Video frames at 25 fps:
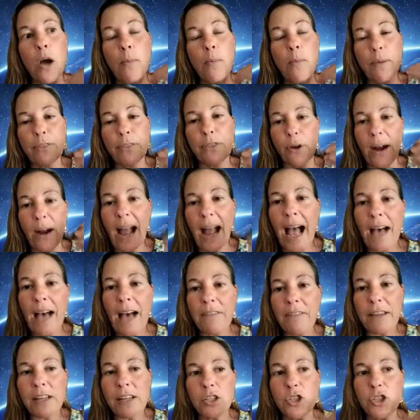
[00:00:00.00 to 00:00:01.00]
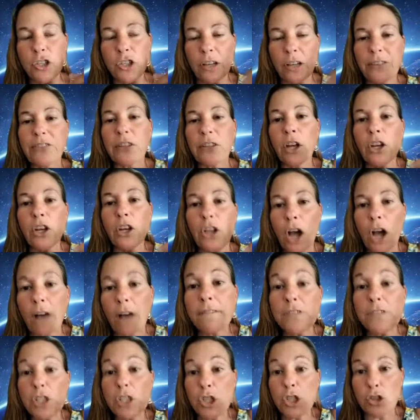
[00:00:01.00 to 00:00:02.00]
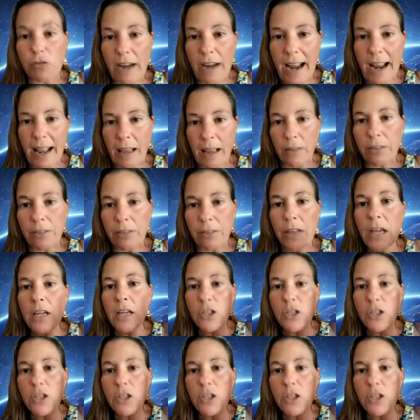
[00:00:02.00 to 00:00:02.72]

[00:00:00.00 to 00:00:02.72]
but they're having just enough strength